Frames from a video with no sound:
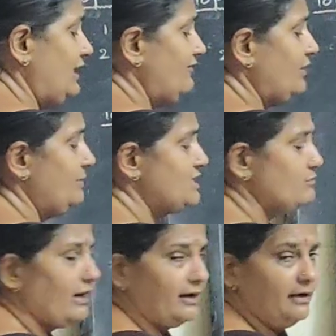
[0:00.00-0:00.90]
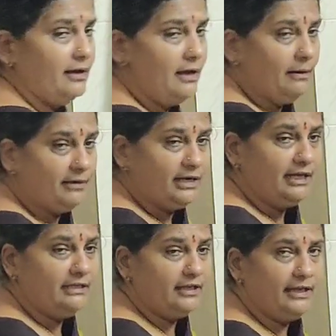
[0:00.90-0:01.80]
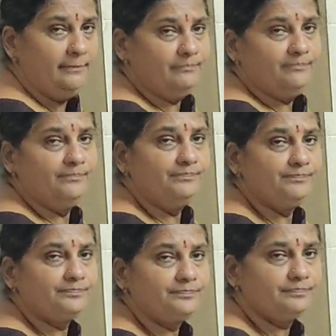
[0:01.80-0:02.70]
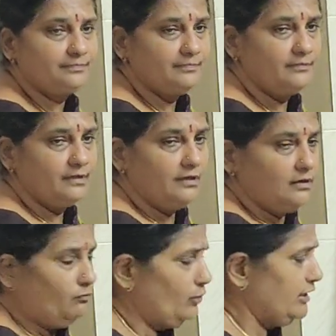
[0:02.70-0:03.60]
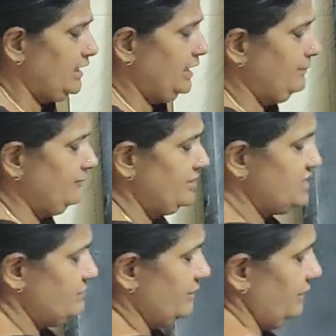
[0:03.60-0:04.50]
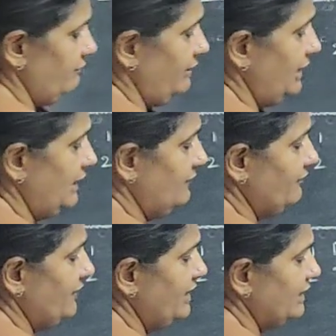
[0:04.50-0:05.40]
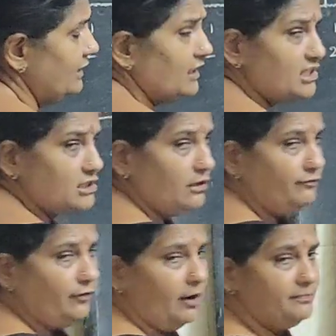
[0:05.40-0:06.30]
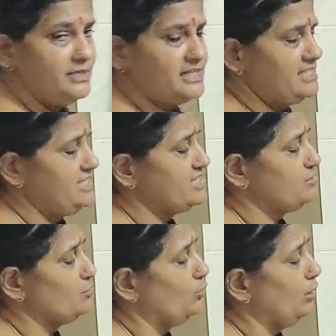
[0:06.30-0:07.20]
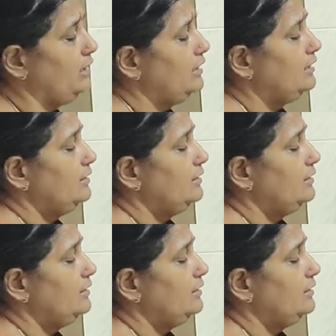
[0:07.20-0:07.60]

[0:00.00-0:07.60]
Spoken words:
Well defined means we are telling the name. What is the name of this one? Well defined collection of objects is called